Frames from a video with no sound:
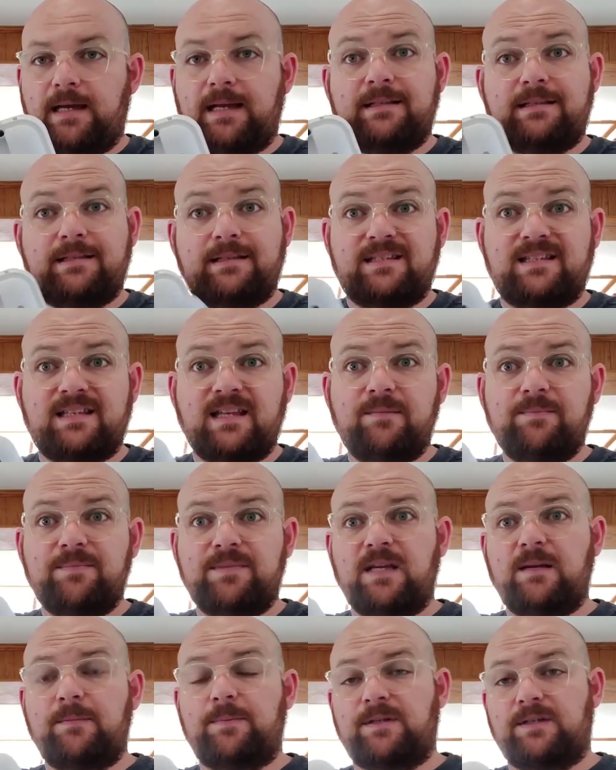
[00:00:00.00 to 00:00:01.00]
And it's the same
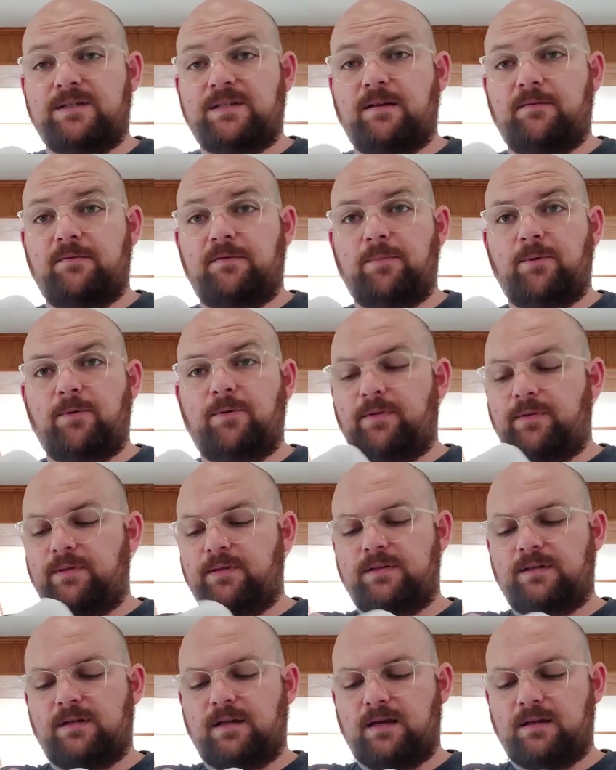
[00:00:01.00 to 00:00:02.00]
tape cassette for both of
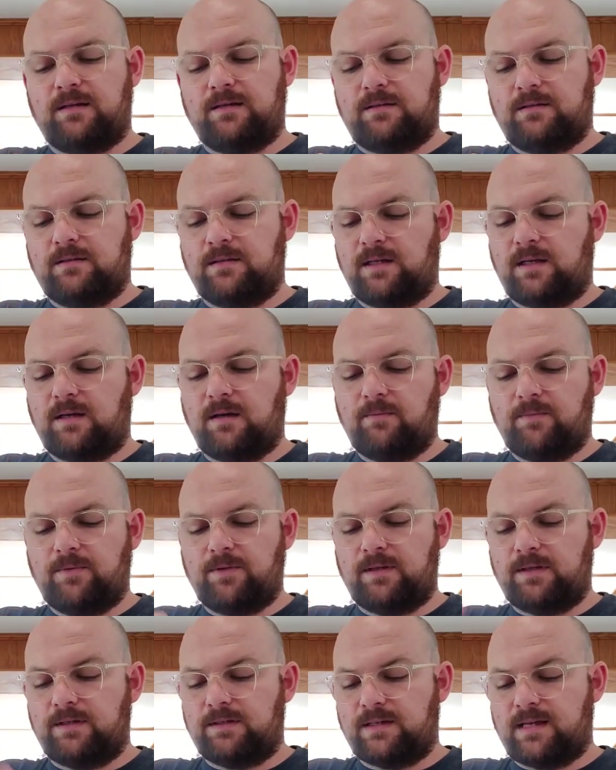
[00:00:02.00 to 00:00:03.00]
these guys. They come
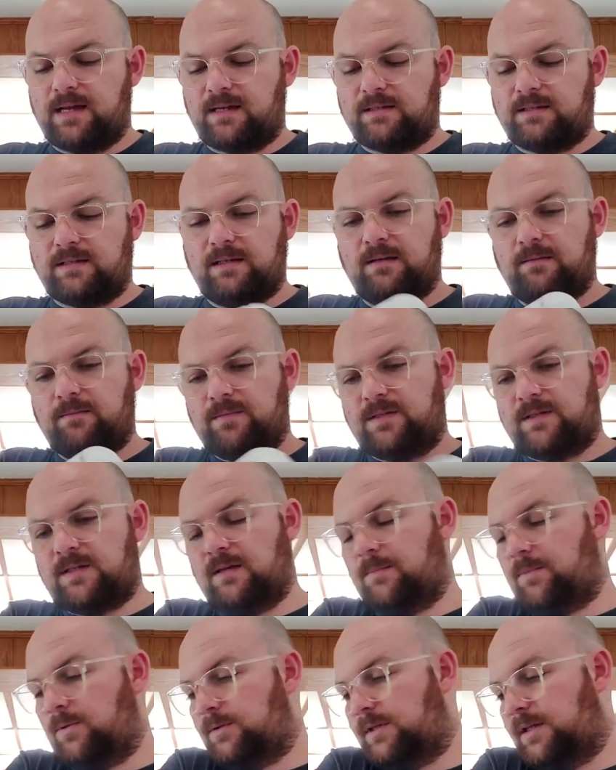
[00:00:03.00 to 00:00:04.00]
with the exact same
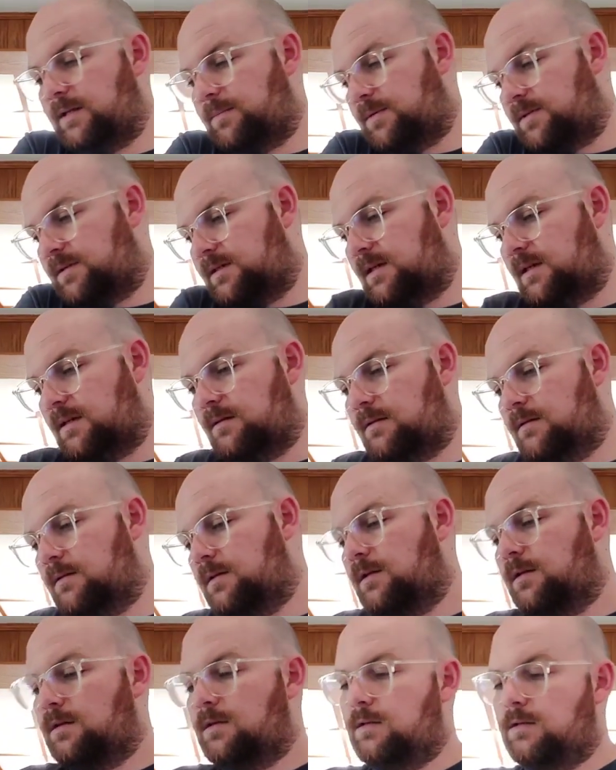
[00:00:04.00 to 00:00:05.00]
sample tape cassette.
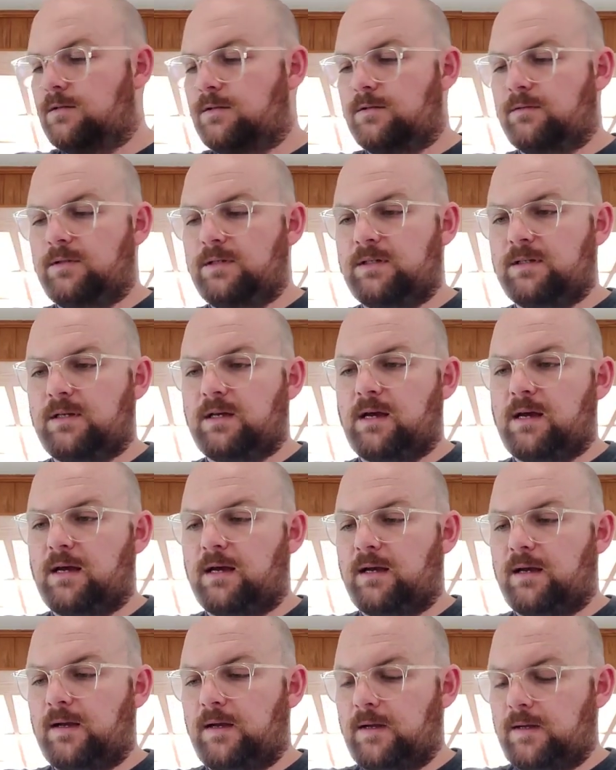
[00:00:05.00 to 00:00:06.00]
So this
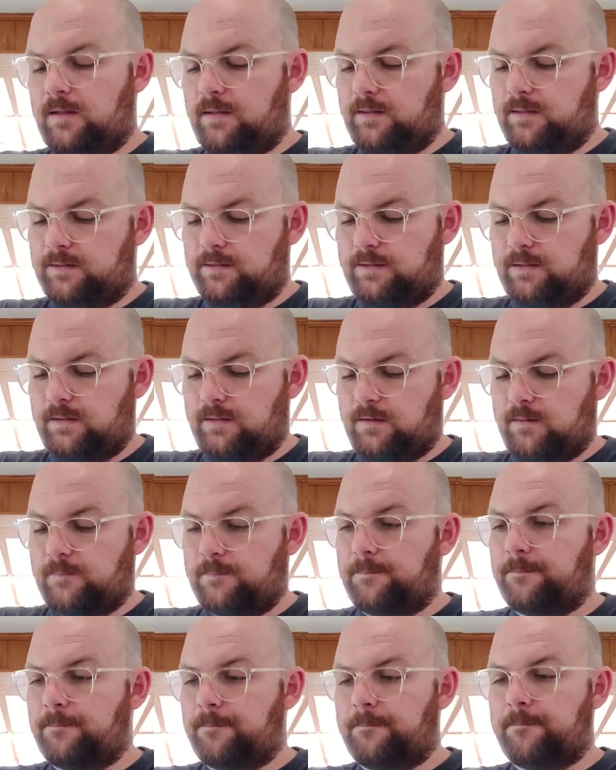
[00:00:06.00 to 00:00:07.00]
guy, let's see here.
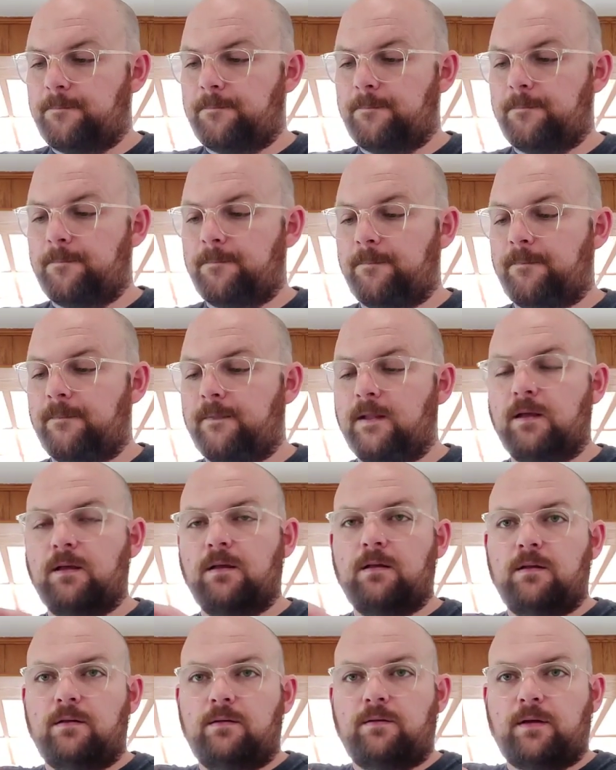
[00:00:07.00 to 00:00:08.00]

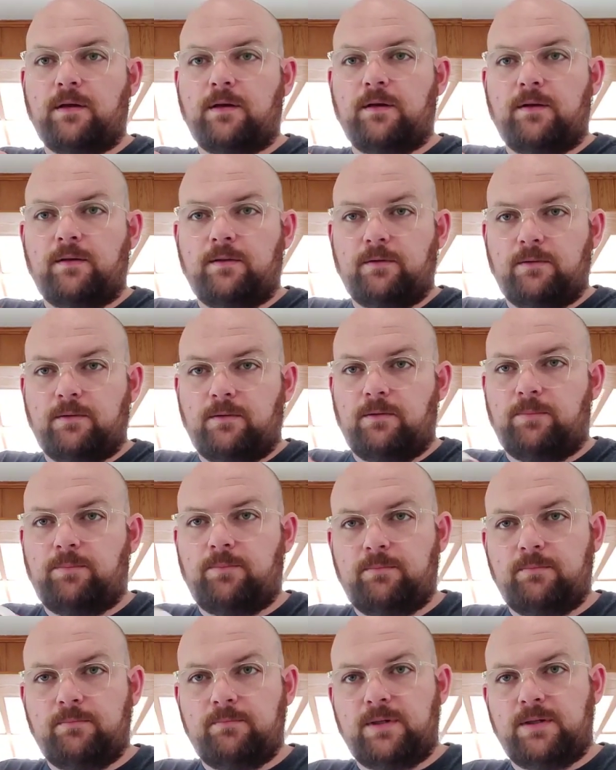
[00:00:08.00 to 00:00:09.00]
It's got another little
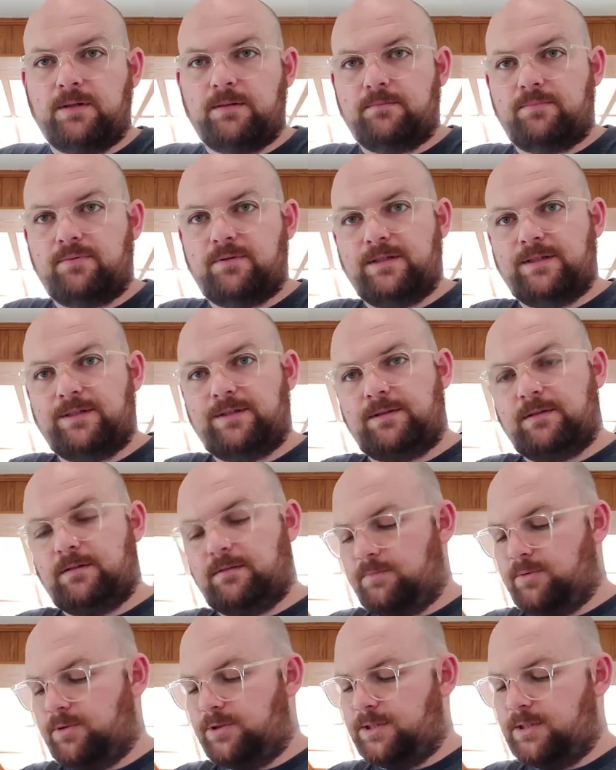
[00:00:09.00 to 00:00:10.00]
button press, and
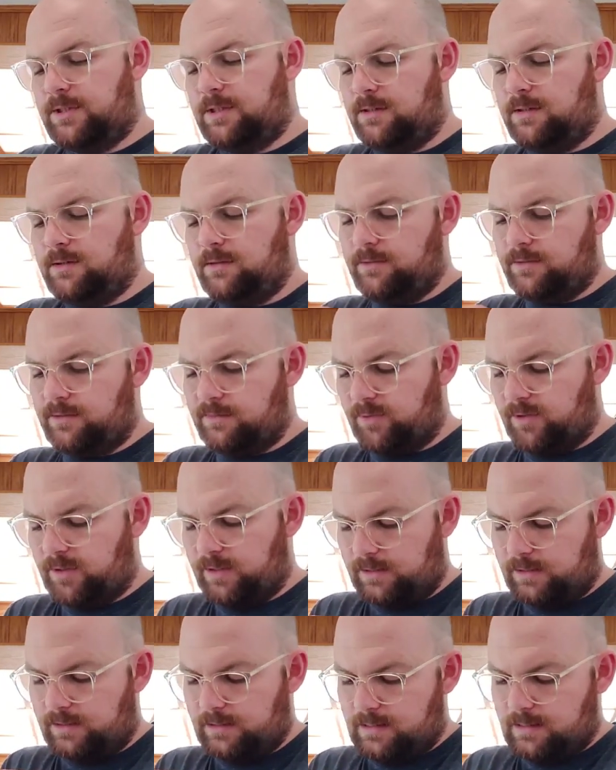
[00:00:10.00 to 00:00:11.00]
you push here, and you
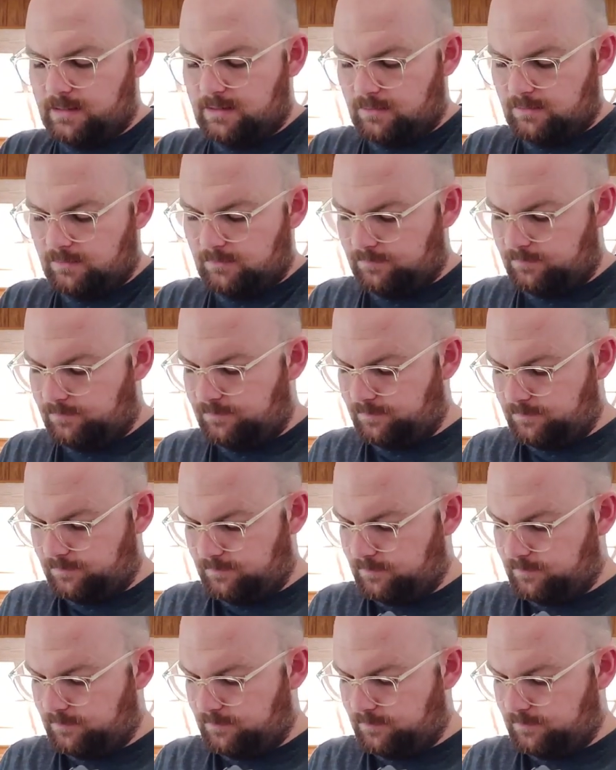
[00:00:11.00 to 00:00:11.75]
bring it down.